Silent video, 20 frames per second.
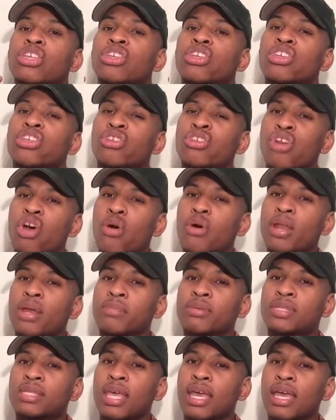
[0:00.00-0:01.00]
You know what
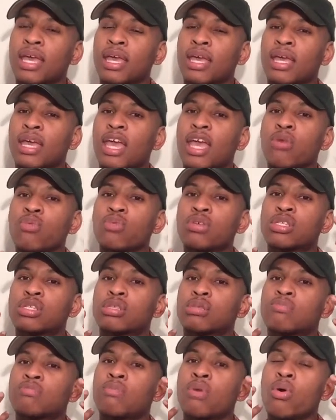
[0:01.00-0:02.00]
I'm saying? It
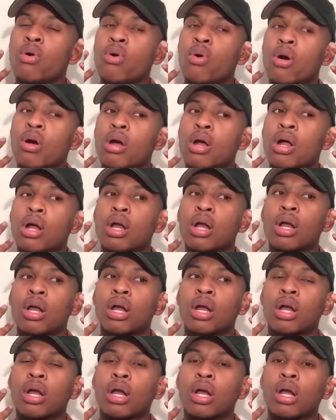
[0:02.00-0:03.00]
was more
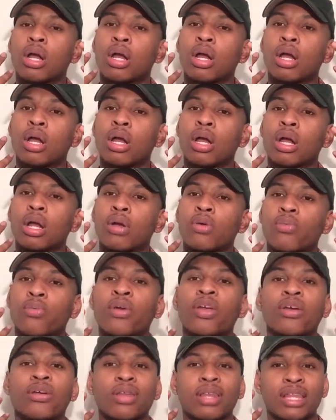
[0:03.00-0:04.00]

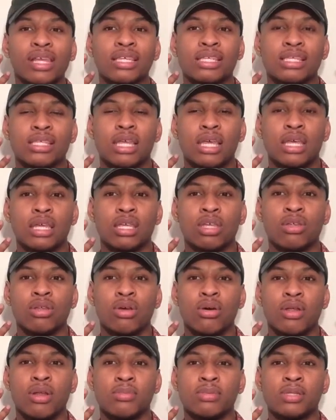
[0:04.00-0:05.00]
realistic. You
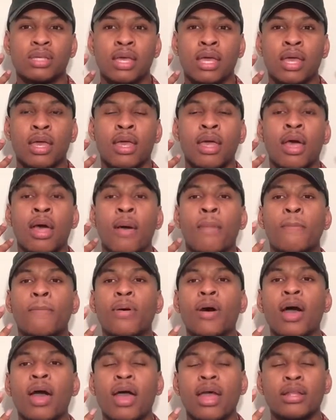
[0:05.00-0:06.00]
know what I'm saying?
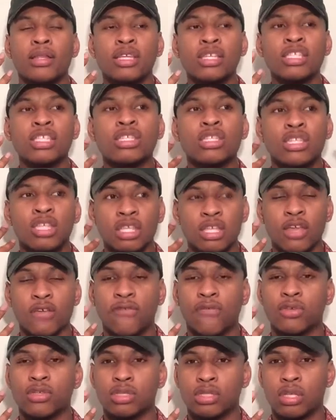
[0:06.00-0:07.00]
But this is the
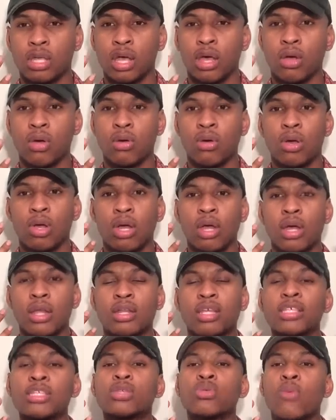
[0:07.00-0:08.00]
difference though. And
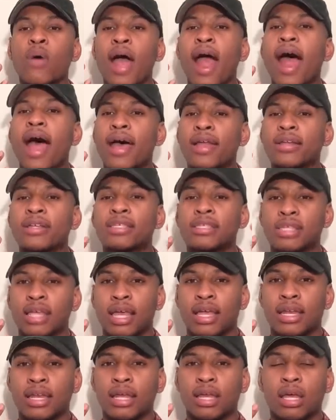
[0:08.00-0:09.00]
this is why I
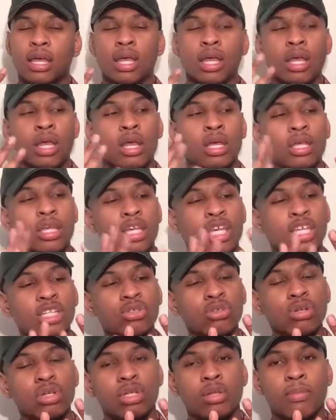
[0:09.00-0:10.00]
understand it.
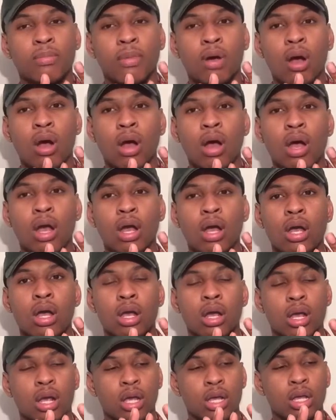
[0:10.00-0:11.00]
Kendrick Lamar,
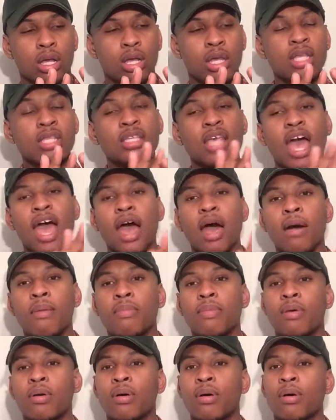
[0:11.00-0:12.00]
his
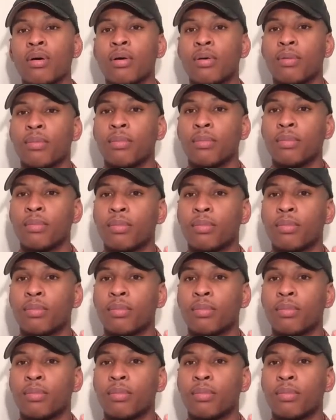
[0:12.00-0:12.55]
album,